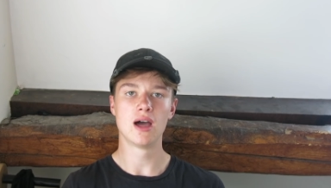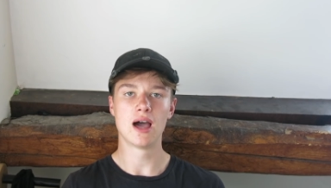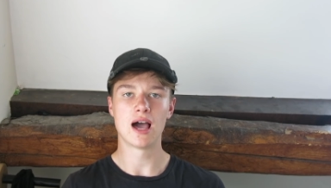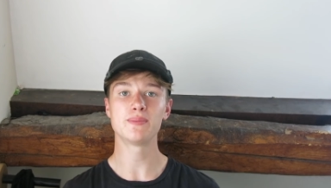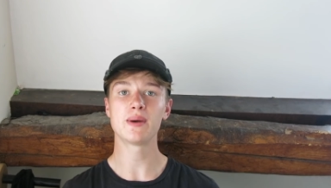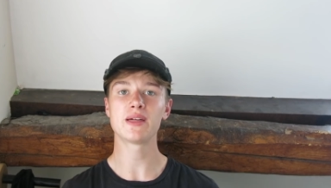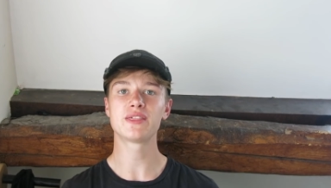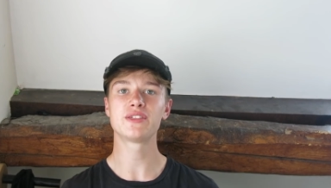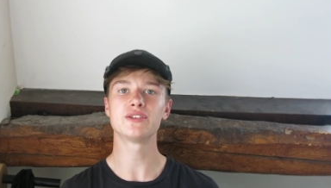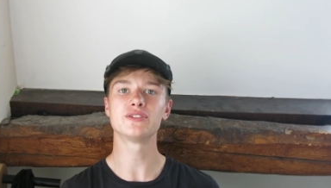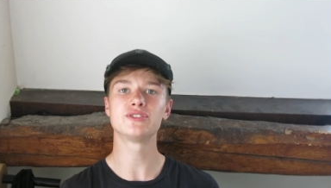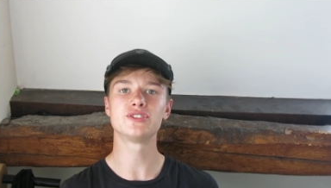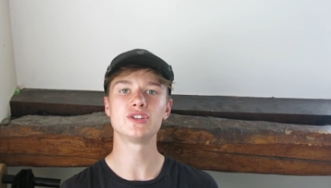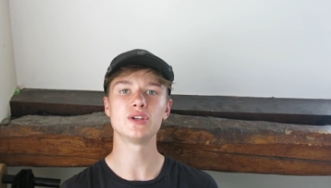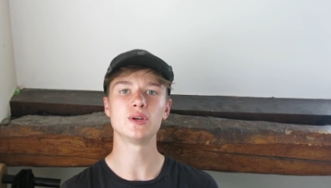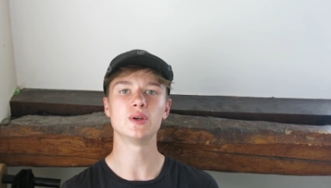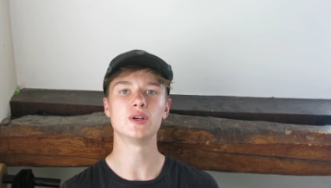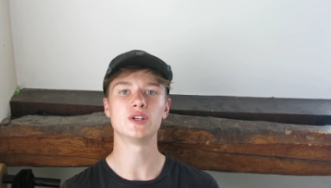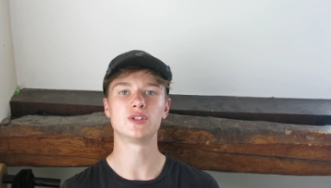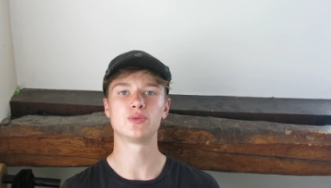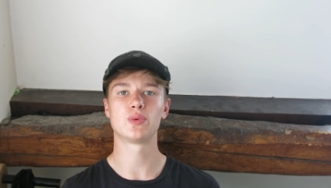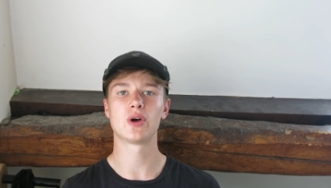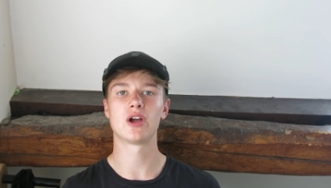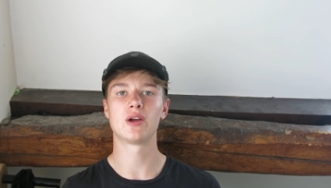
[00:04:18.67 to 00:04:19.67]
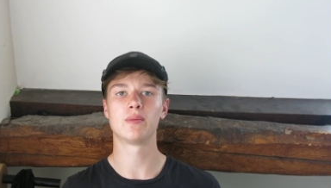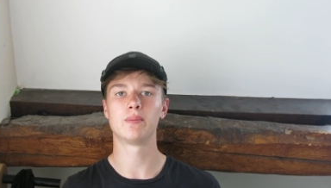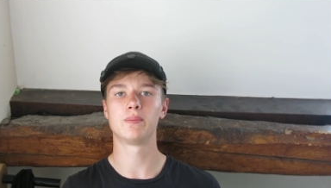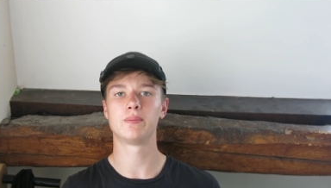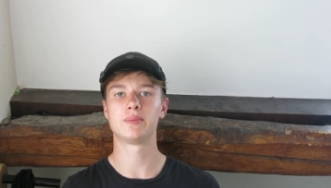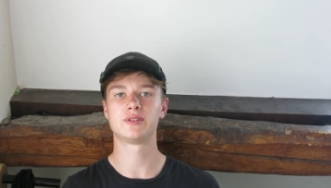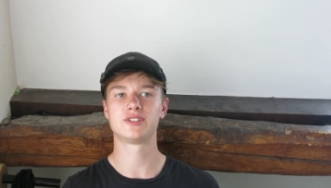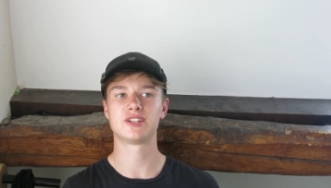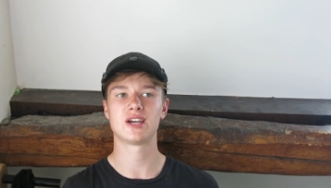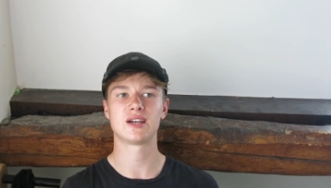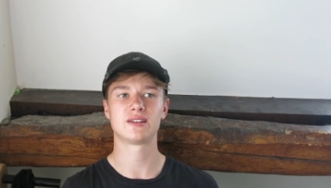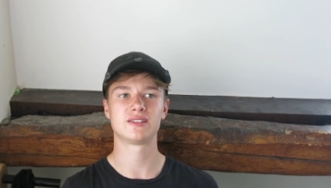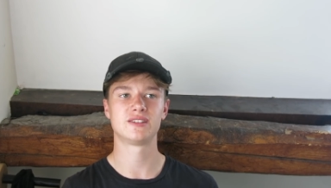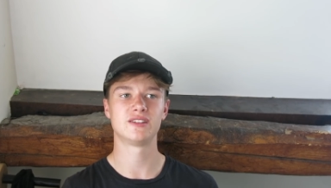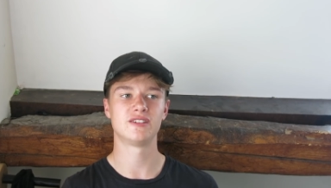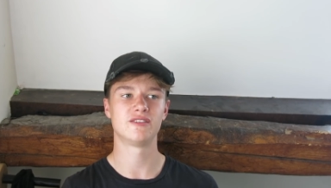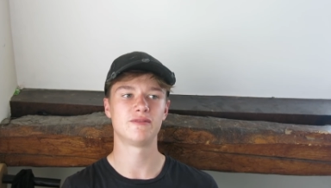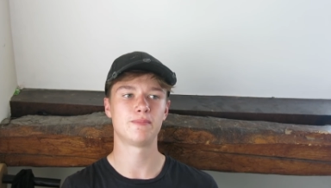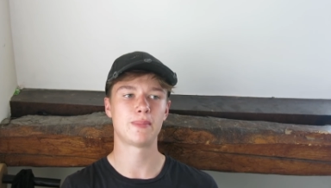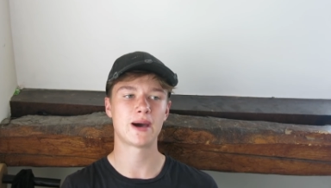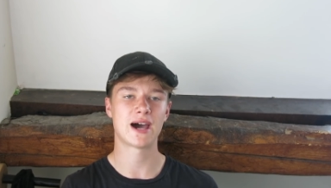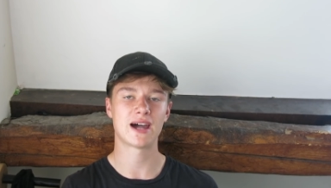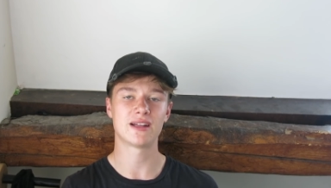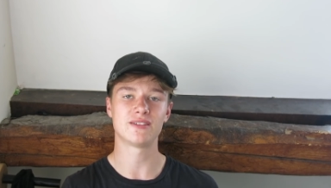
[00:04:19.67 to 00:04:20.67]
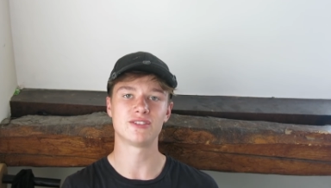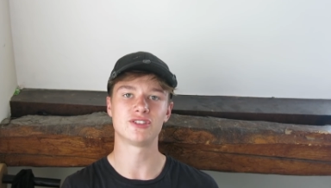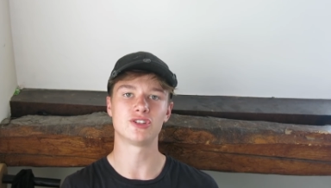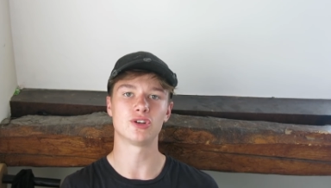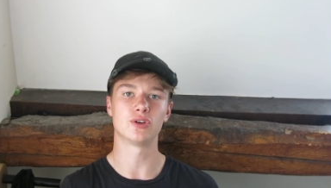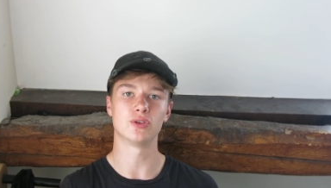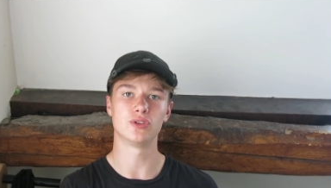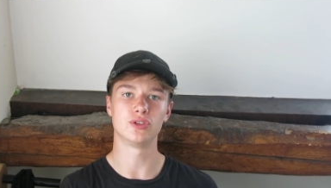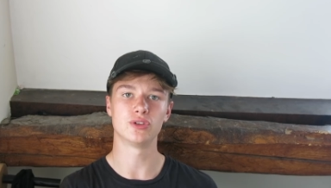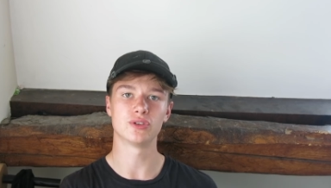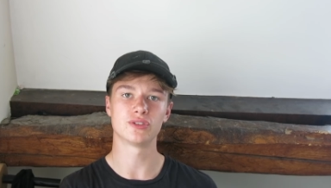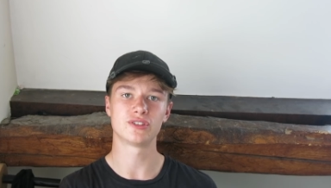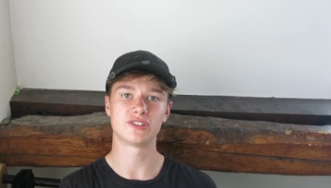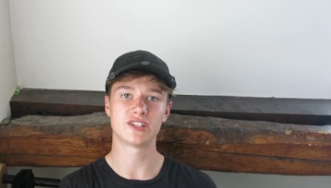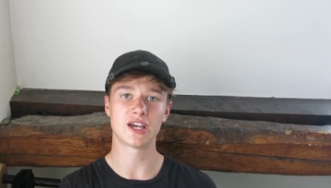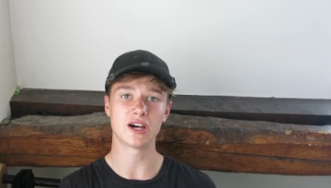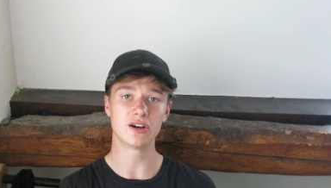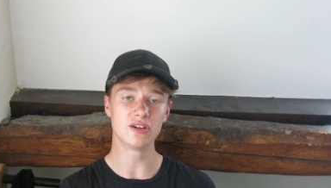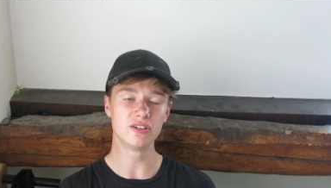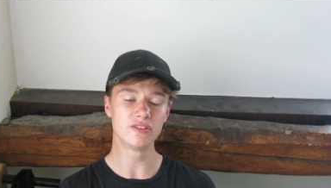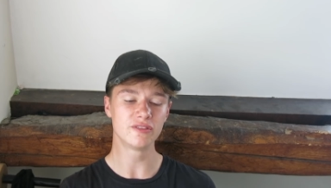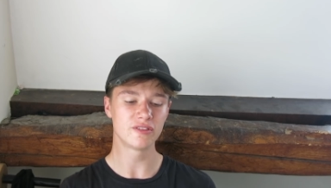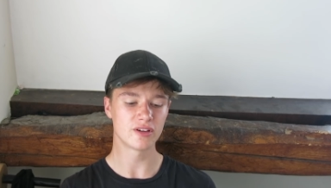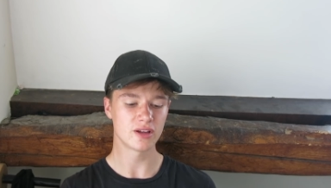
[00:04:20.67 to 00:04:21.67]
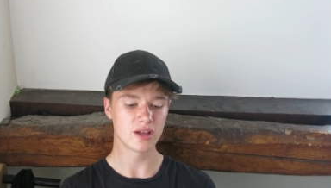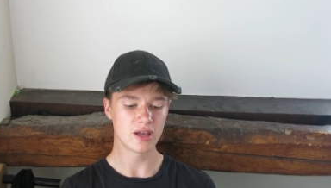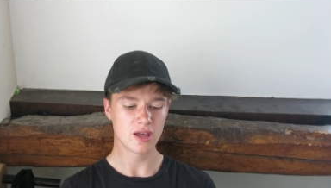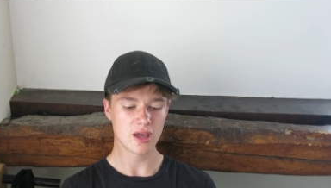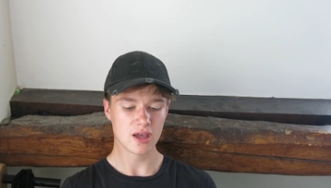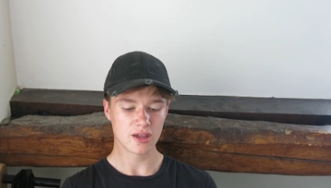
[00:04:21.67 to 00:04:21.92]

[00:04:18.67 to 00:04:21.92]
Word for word: Method two is wearing protective pads on yourself.